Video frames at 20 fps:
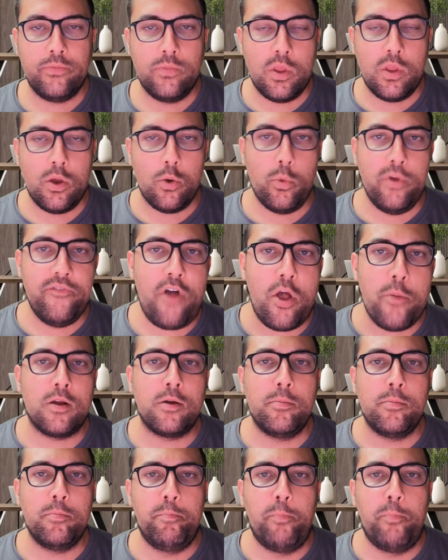We've all been
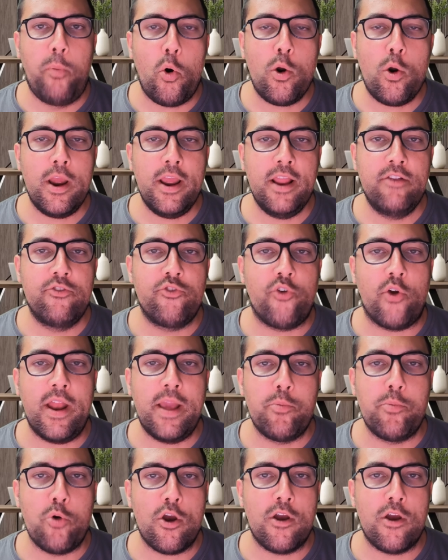there. Boring training
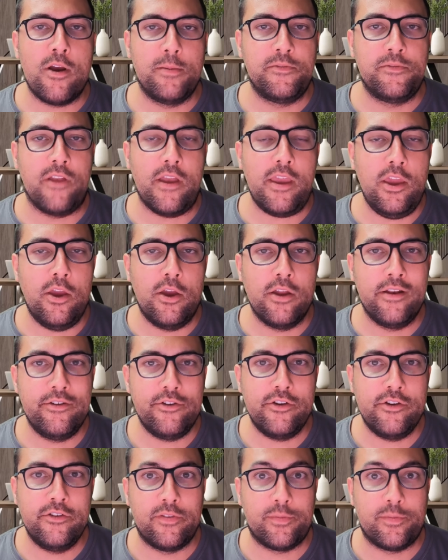programs that you can
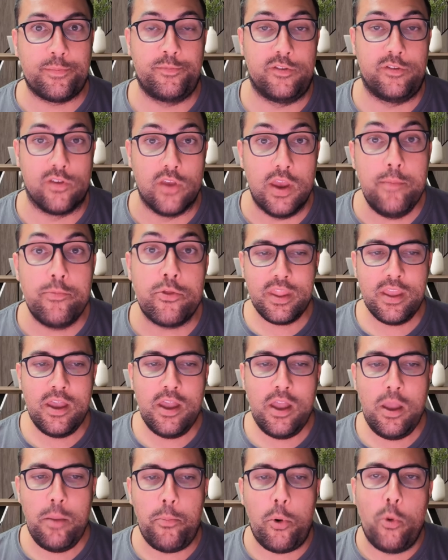just sleep through.
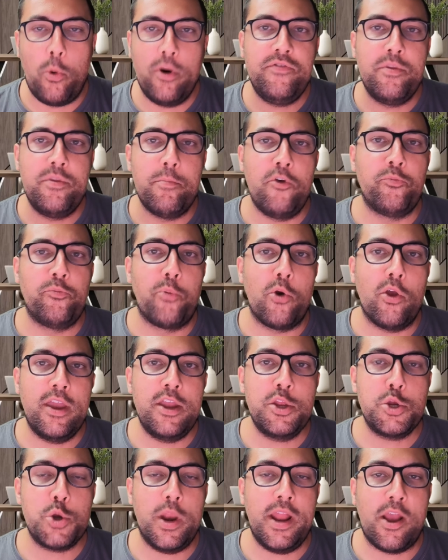But what if the most brilliant
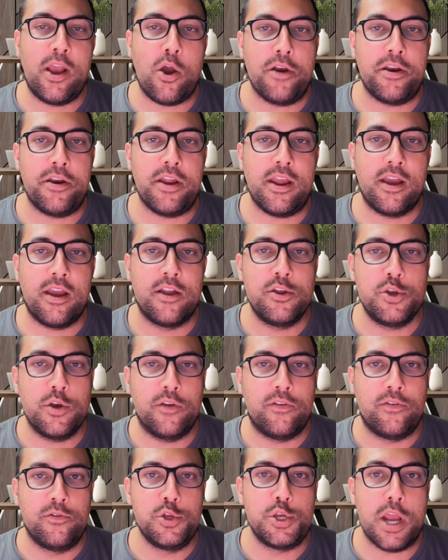training content can
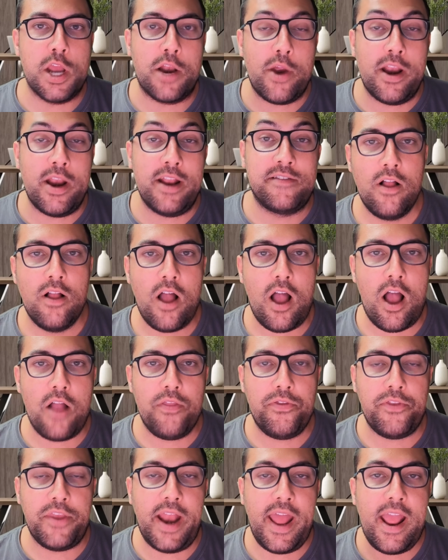just generate itself?
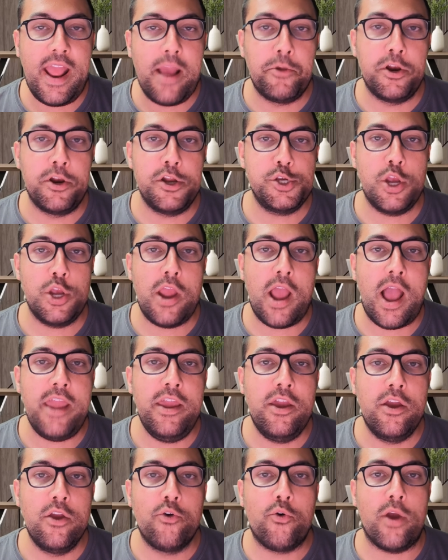Today, I'm going to show you how you
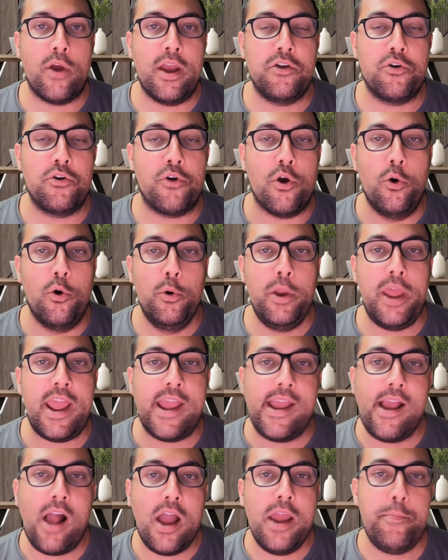can create your own
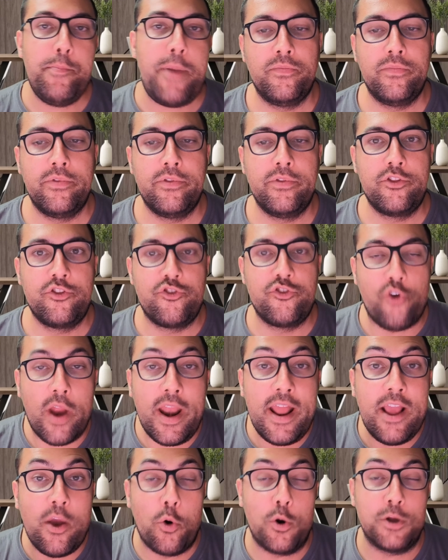AI-powered training
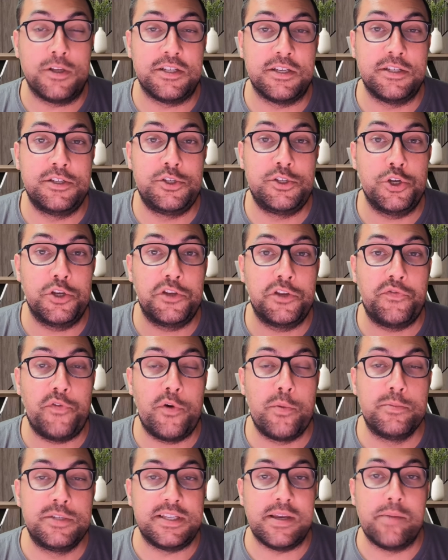courses just from
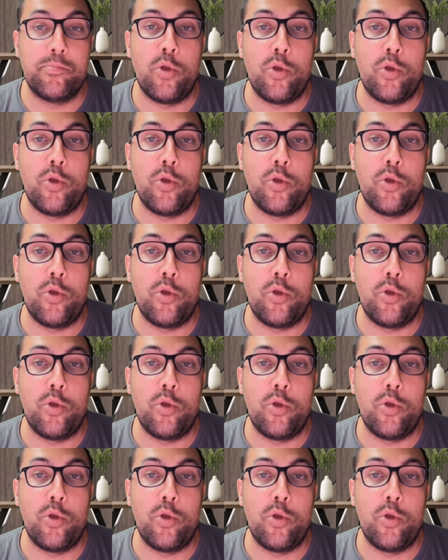simple